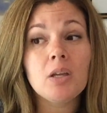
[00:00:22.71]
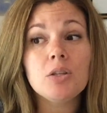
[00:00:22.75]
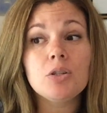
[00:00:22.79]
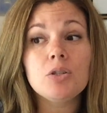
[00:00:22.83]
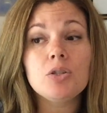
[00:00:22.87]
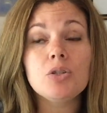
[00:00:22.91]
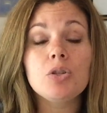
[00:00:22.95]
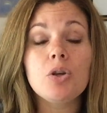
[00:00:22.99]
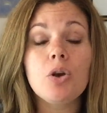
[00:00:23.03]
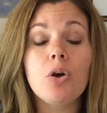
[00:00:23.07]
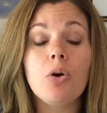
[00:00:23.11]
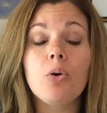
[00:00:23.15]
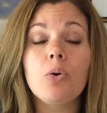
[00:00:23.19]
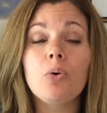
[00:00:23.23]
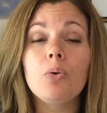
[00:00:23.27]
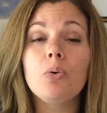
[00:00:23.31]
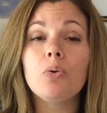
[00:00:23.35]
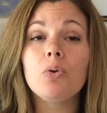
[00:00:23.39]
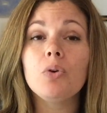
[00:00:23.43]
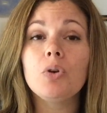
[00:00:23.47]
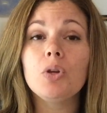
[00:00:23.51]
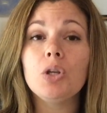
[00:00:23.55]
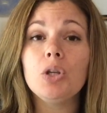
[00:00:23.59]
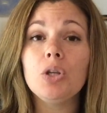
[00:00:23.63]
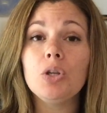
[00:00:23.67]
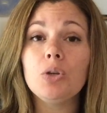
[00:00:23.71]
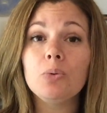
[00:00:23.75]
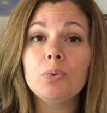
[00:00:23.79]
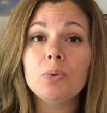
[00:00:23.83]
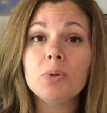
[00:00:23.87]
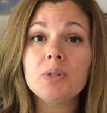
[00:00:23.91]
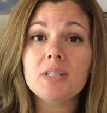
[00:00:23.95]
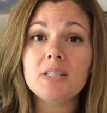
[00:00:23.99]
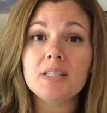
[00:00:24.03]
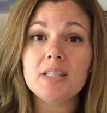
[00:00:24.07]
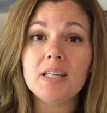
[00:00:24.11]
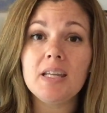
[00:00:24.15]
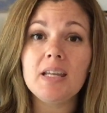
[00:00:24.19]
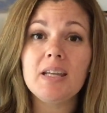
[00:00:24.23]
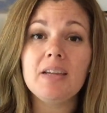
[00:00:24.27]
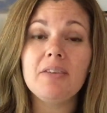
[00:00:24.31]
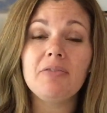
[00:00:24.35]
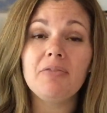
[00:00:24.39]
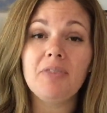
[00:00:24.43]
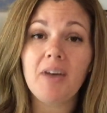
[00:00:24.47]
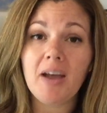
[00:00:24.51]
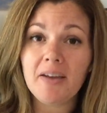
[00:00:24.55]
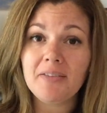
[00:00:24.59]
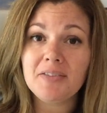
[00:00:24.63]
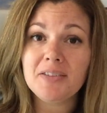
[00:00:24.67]
So you will see
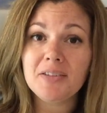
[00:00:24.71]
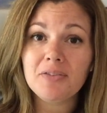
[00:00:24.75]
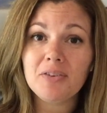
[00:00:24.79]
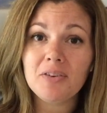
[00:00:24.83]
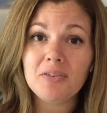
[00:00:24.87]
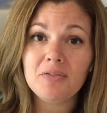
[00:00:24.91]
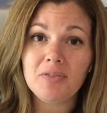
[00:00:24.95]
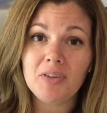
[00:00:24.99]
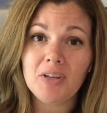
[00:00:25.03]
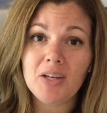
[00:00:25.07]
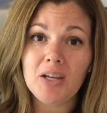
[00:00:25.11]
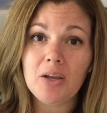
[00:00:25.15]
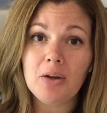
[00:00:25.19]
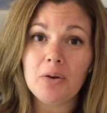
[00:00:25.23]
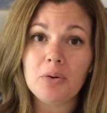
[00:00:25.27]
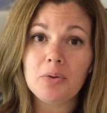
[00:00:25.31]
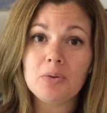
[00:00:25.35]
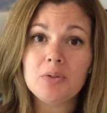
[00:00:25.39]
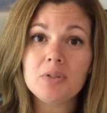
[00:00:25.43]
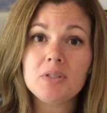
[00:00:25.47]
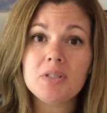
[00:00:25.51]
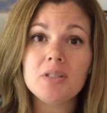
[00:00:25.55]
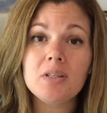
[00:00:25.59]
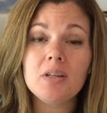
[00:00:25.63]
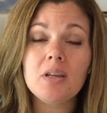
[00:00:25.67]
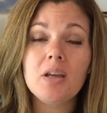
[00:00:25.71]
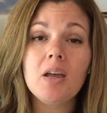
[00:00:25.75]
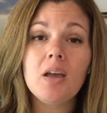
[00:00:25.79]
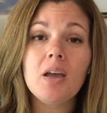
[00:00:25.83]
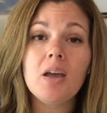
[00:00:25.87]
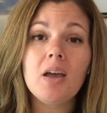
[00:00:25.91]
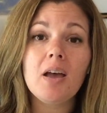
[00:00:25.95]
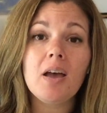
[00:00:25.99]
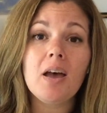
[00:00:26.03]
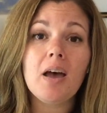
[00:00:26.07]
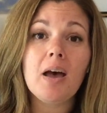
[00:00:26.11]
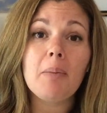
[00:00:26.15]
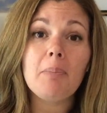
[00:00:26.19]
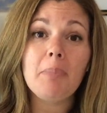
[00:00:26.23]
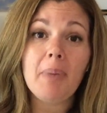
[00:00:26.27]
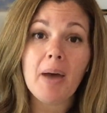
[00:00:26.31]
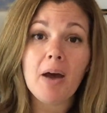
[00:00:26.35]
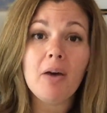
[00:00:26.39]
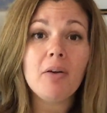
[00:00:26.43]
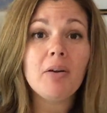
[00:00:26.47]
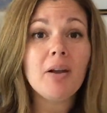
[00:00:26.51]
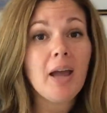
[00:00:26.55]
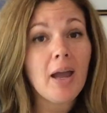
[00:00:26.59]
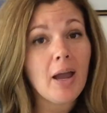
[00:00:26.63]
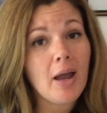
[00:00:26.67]
5 different videos
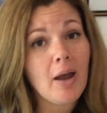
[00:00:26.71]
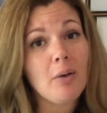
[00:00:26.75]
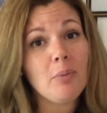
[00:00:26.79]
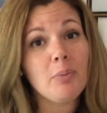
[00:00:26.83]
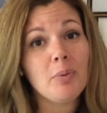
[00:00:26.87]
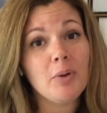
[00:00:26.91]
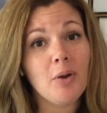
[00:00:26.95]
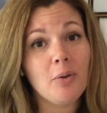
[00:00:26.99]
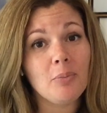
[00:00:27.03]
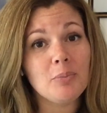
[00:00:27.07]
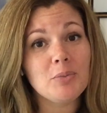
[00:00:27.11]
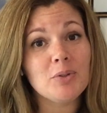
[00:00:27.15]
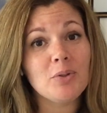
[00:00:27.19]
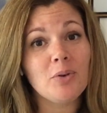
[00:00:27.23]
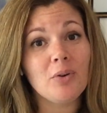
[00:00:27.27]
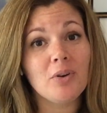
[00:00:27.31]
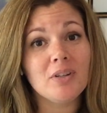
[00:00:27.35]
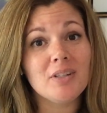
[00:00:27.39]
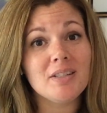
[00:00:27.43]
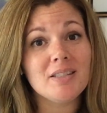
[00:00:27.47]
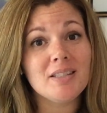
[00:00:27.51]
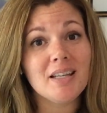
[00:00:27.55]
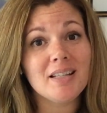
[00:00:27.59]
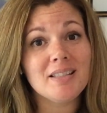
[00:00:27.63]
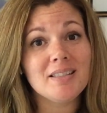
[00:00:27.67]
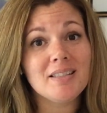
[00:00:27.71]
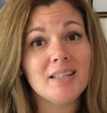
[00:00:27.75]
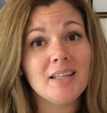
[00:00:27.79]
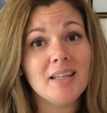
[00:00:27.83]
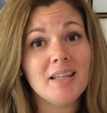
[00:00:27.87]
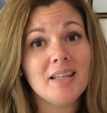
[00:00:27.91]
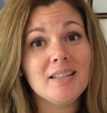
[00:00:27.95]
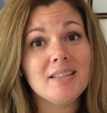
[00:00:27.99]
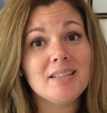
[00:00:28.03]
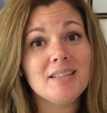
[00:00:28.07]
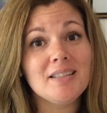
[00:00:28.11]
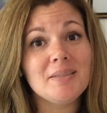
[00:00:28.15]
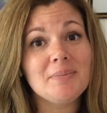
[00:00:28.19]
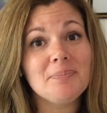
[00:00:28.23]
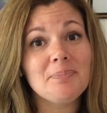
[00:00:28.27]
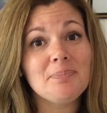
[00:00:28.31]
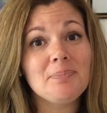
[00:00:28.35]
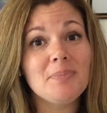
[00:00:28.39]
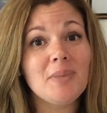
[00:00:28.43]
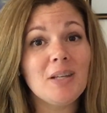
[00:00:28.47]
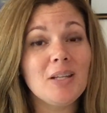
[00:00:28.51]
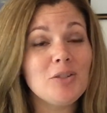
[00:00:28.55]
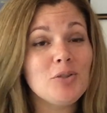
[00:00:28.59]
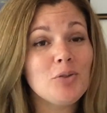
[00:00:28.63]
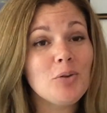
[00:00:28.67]
about how we homeschool our dyslexic kids.
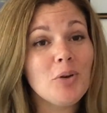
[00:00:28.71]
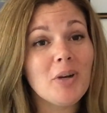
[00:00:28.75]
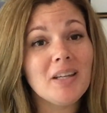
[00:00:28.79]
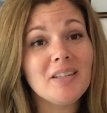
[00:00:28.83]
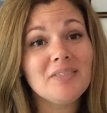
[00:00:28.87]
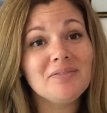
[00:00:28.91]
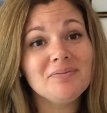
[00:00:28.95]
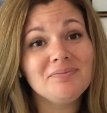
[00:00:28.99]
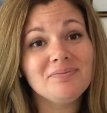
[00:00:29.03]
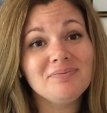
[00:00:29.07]
Enjoy.